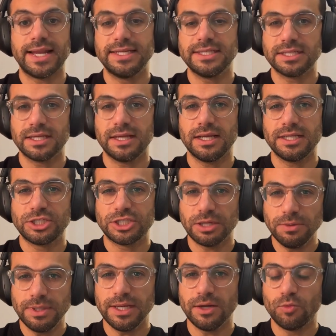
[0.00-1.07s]
And it's
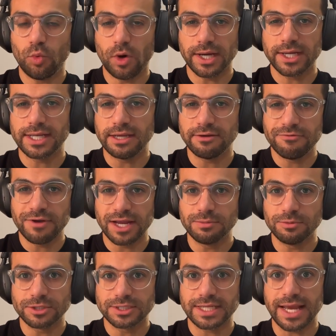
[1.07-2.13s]
generally a widely available